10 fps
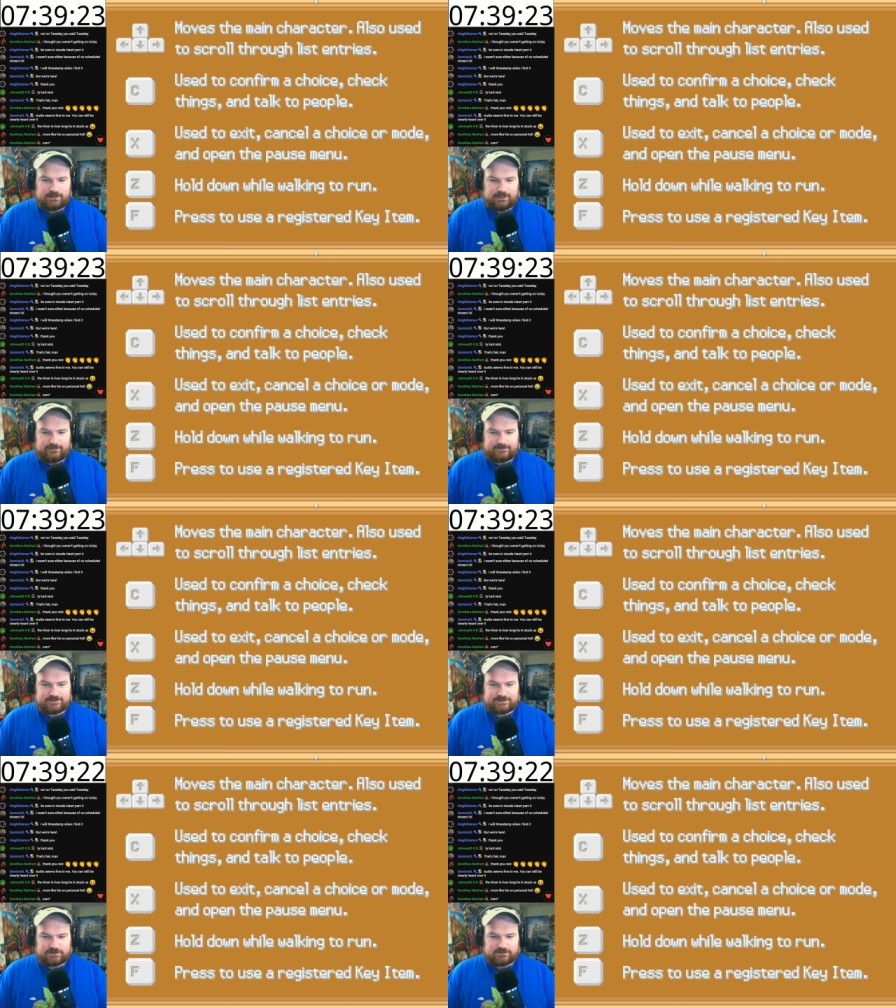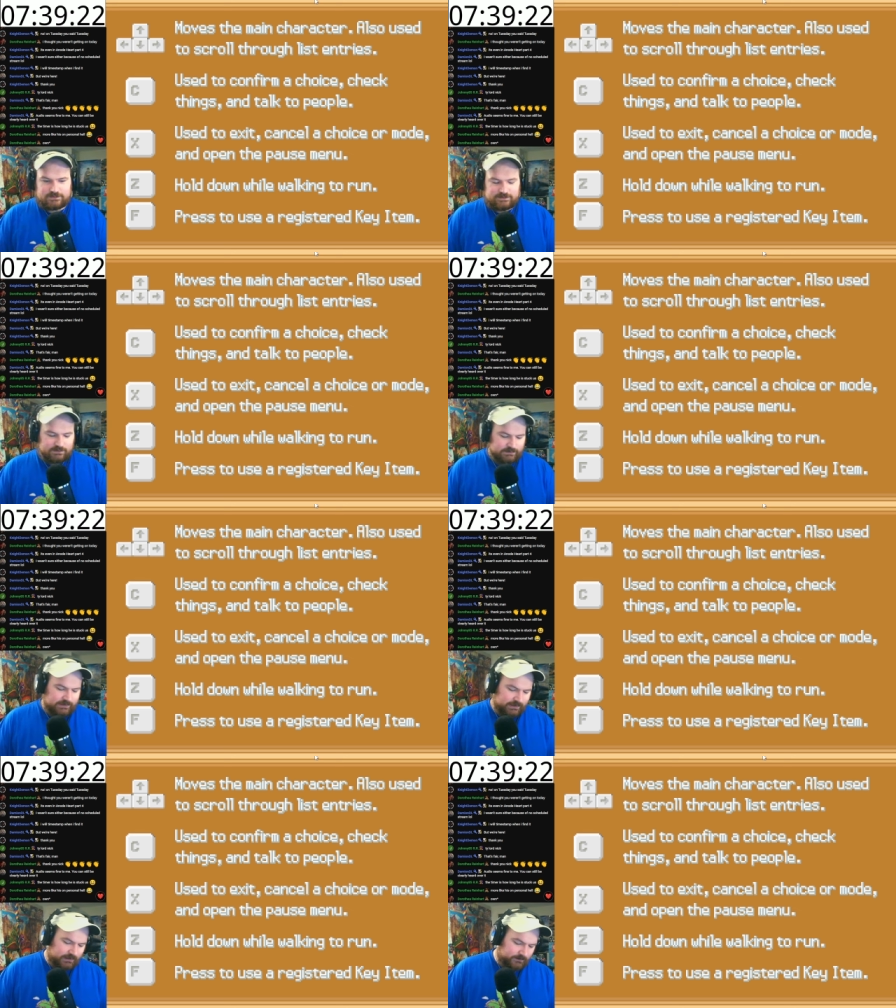F is to use
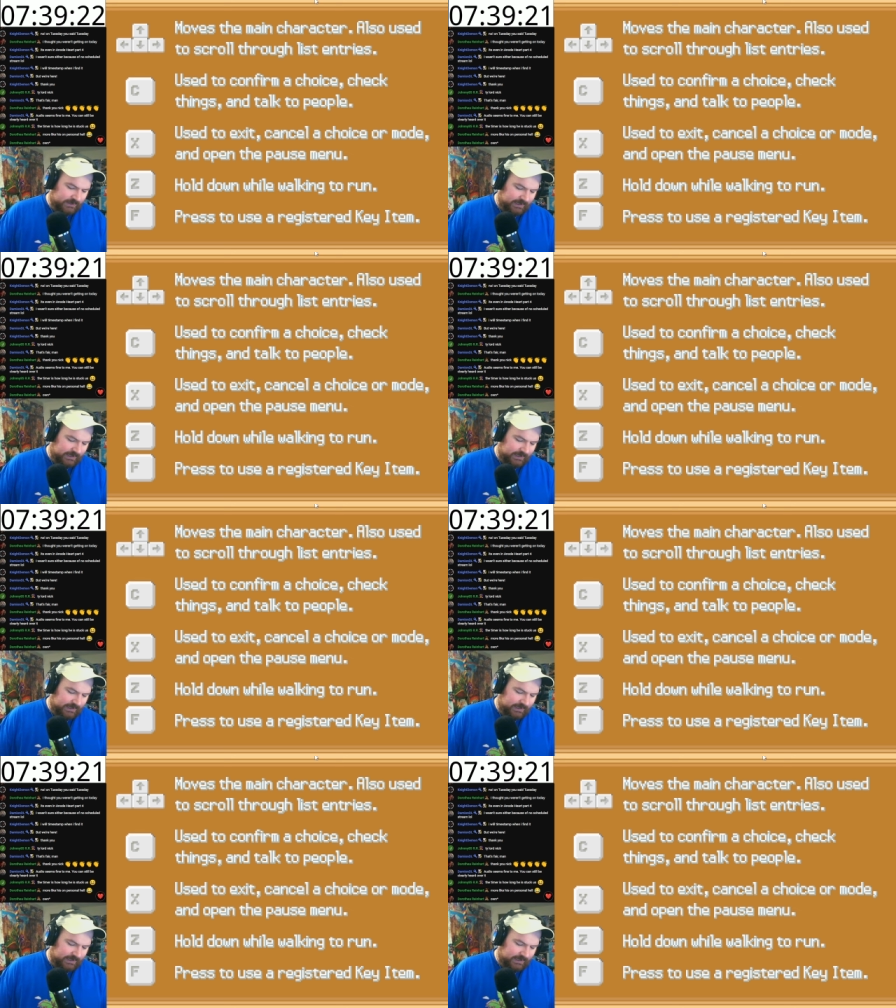here. I